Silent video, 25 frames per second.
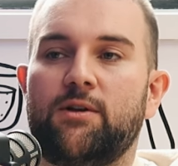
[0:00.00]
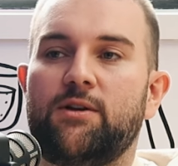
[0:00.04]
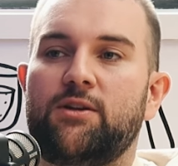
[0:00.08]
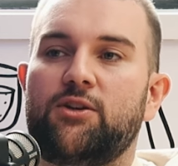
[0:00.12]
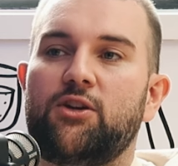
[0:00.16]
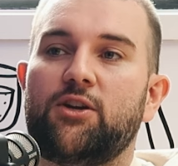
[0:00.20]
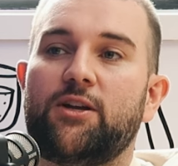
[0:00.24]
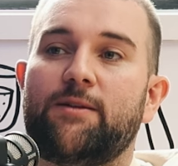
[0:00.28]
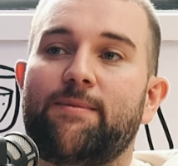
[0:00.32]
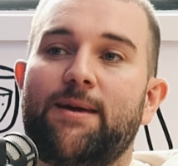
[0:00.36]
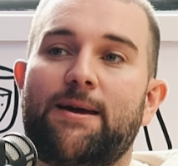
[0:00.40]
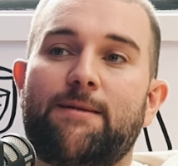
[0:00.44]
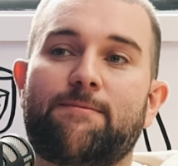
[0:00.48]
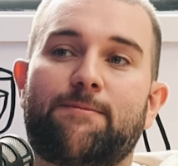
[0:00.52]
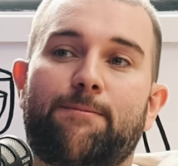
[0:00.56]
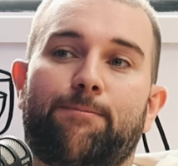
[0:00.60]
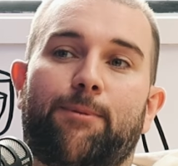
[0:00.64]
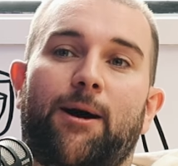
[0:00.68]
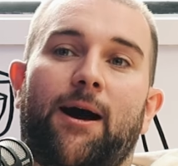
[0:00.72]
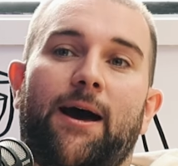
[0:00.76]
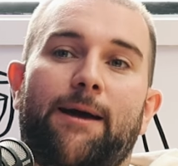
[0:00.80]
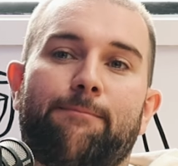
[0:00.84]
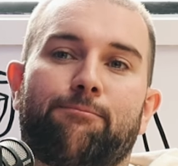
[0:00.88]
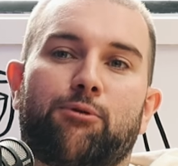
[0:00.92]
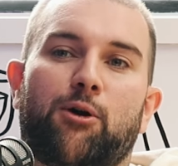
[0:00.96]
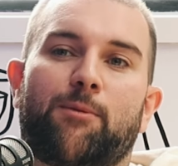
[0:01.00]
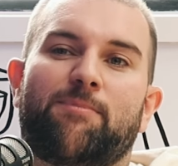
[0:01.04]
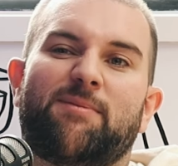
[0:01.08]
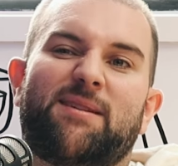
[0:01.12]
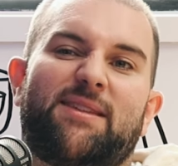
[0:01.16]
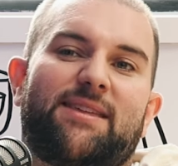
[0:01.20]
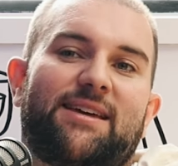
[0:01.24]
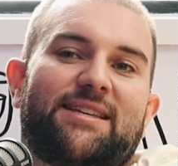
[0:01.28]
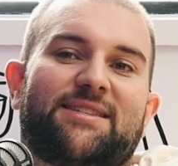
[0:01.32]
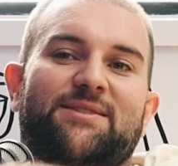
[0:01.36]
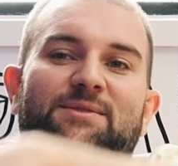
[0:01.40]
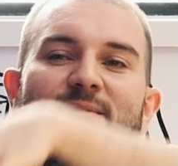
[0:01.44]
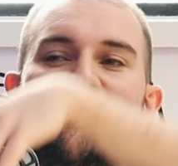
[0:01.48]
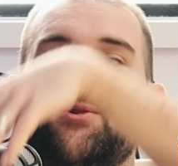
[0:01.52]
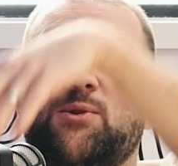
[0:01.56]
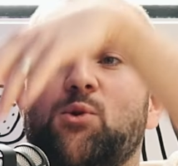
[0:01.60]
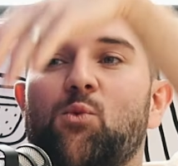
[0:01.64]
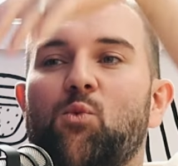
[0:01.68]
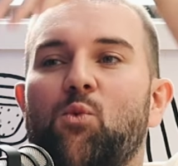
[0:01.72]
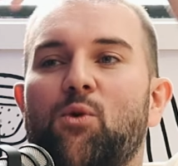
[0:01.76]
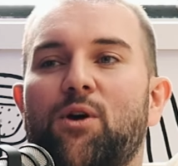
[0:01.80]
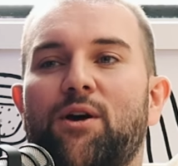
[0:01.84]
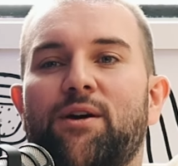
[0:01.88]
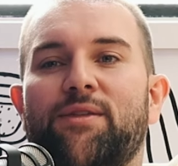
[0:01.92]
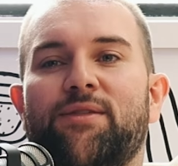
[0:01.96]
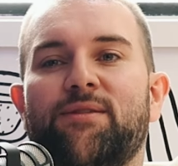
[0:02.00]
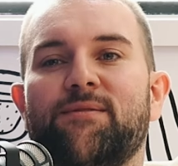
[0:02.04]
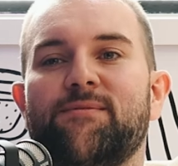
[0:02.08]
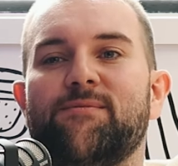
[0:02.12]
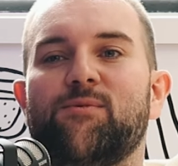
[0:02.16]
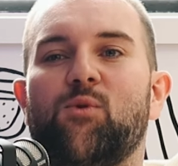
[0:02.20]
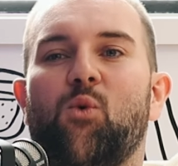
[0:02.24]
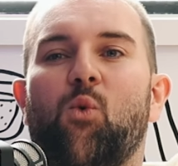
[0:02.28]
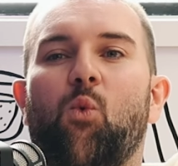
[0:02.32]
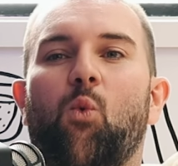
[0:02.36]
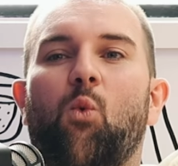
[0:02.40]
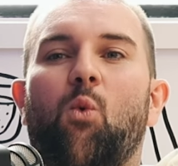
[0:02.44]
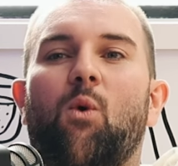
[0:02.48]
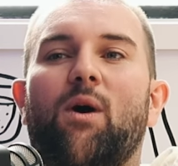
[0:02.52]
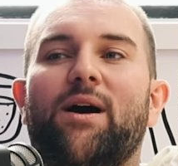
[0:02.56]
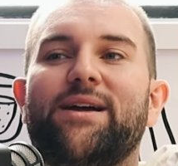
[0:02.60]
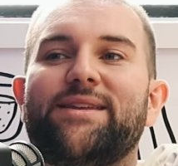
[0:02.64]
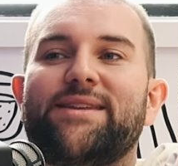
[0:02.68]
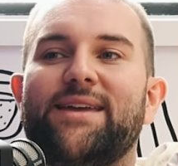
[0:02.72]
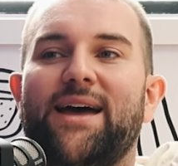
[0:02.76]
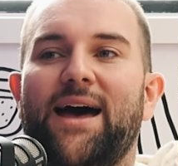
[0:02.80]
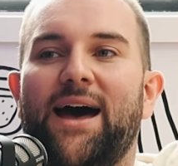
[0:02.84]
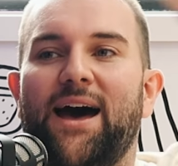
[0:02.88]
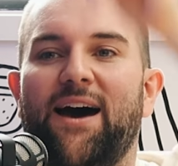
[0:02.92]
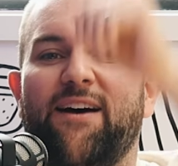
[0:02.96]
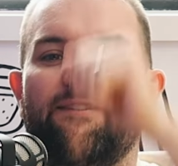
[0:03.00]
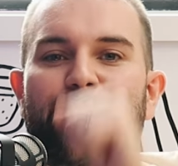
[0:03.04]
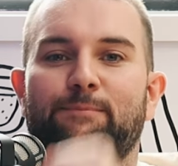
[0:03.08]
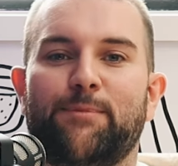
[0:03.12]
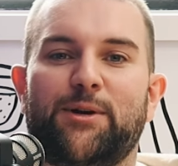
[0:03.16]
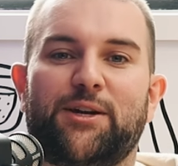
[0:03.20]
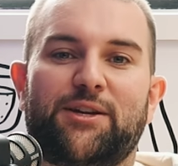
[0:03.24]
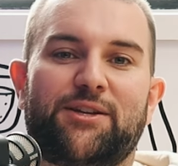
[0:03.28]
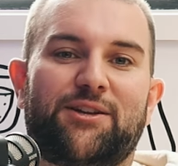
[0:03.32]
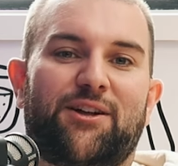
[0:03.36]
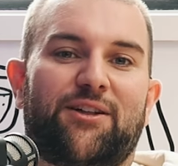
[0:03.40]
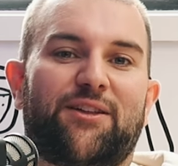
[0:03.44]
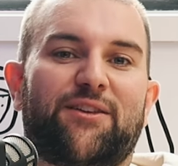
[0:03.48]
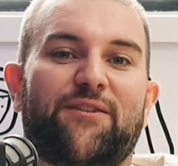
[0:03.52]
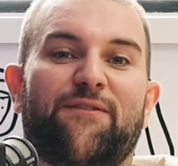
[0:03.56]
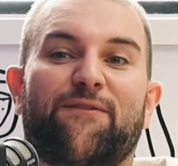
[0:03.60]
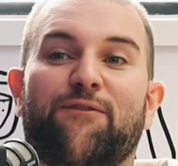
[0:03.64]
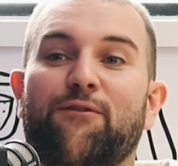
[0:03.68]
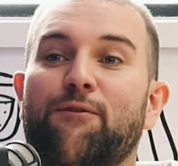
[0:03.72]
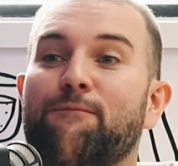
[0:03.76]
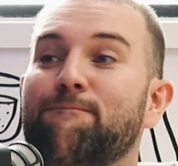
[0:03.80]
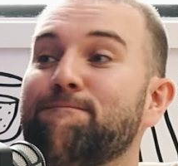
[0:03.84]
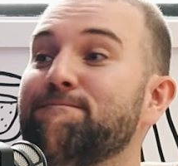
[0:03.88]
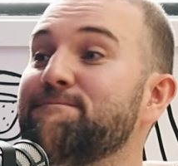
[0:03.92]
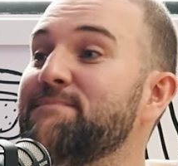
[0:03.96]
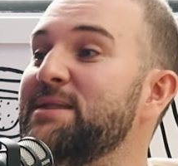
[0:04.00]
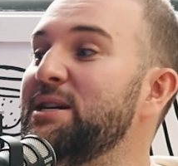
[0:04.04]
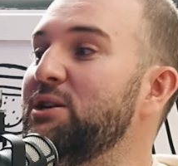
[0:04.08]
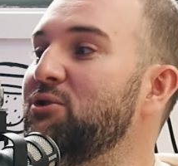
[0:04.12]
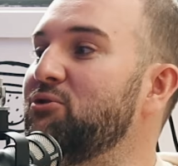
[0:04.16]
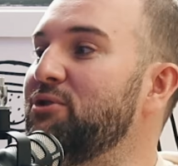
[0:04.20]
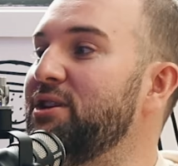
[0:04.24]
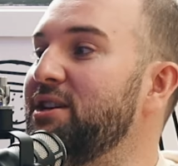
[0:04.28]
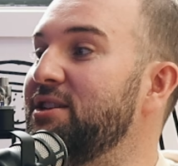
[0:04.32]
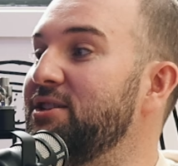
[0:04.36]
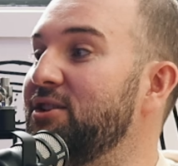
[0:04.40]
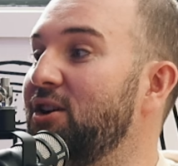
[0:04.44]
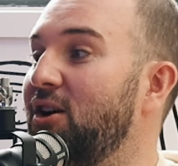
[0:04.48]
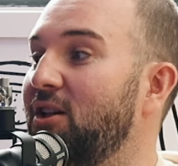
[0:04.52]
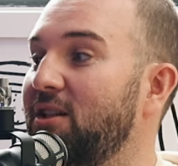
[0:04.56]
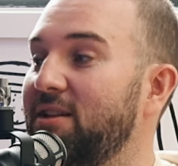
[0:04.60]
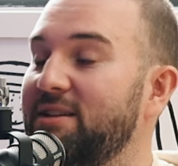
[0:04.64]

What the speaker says: You're going to be able to buy a property that's worth $1.5 million for $1 million.